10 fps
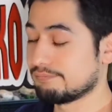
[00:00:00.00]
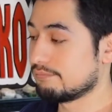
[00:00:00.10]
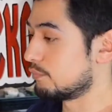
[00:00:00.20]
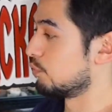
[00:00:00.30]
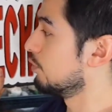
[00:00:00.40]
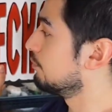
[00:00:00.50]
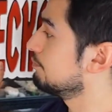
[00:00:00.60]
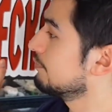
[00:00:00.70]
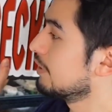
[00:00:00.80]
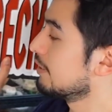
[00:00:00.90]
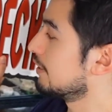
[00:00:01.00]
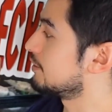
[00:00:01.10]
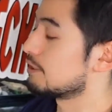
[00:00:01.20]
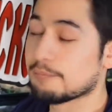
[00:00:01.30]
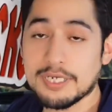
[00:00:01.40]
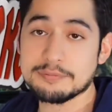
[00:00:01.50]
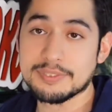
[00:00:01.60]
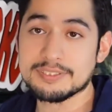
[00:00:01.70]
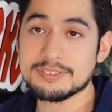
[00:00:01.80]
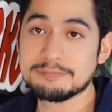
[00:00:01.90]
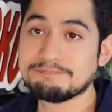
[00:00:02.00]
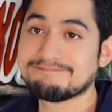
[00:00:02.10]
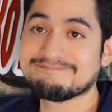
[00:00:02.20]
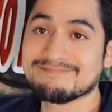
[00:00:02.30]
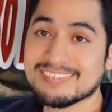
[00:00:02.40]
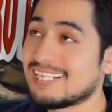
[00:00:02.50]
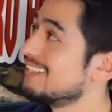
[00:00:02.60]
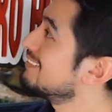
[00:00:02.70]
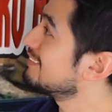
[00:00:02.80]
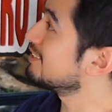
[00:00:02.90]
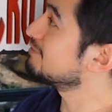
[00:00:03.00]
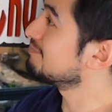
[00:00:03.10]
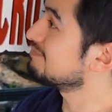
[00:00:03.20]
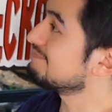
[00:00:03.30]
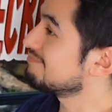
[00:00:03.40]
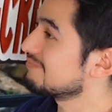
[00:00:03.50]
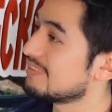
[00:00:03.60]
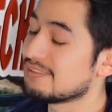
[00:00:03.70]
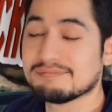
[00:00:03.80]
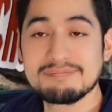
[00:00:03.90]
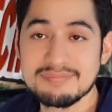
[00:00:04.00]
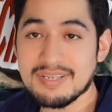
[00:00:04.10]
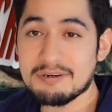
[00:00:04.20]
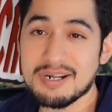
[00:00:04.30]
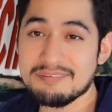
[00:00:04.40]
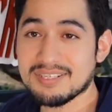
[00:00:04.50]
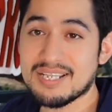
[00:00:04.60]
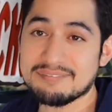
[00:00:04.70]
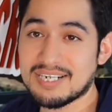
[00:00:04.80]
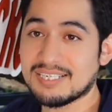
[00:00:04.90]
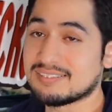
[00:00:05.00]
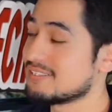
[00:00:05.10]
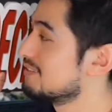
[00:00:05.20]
room is in the basement, you know, I don't have a lot of height.